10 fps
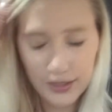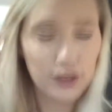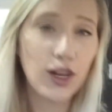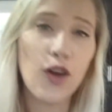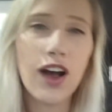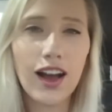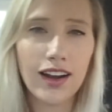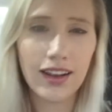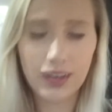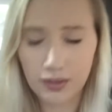so hot
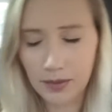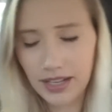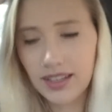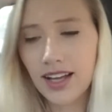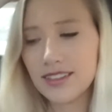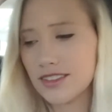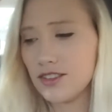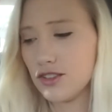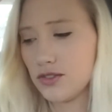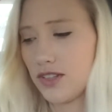out. My glasses
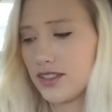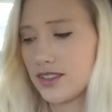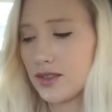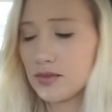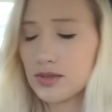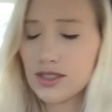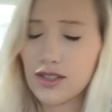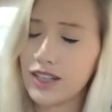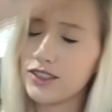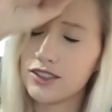just fogged up, so
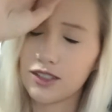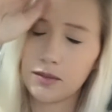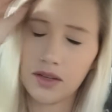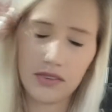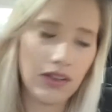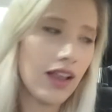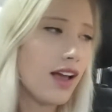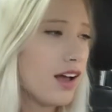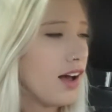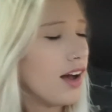I just took them off.
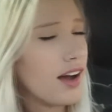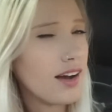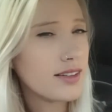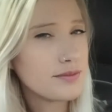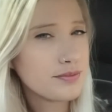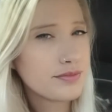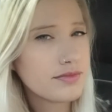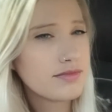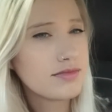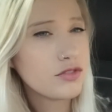
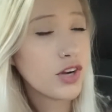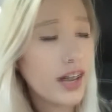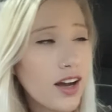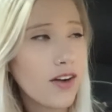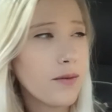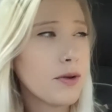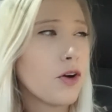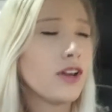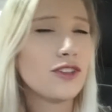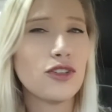Right now I'm
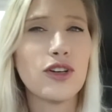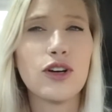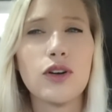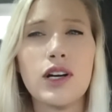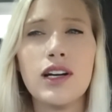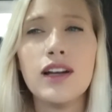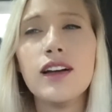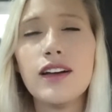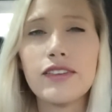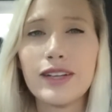going to go
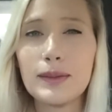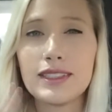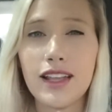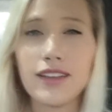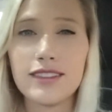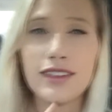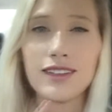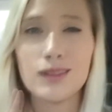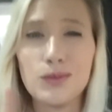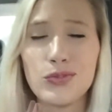Famous Dave's, get
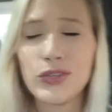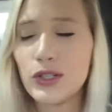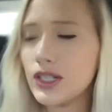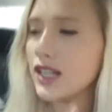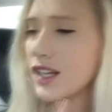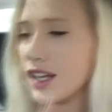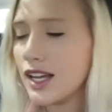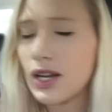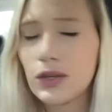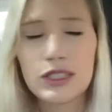some food.
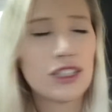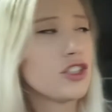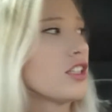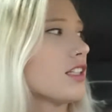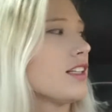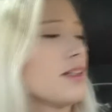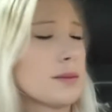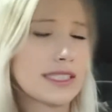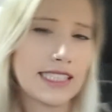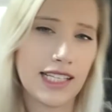We're just chilling in the
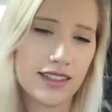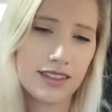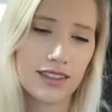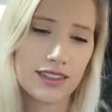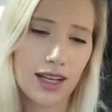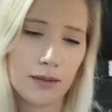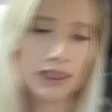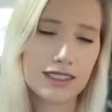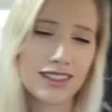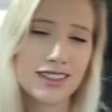Mercedes this time
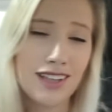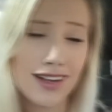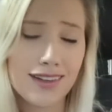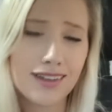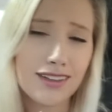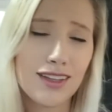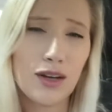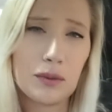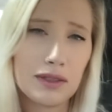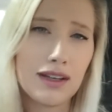because it's technically the
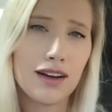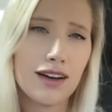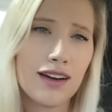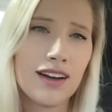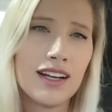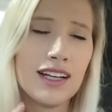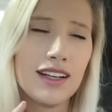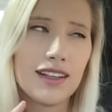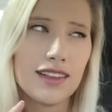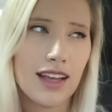only car
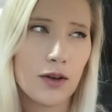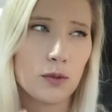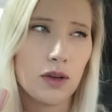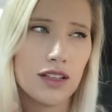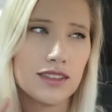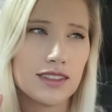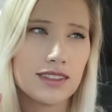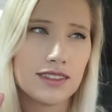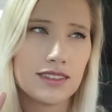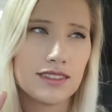that runs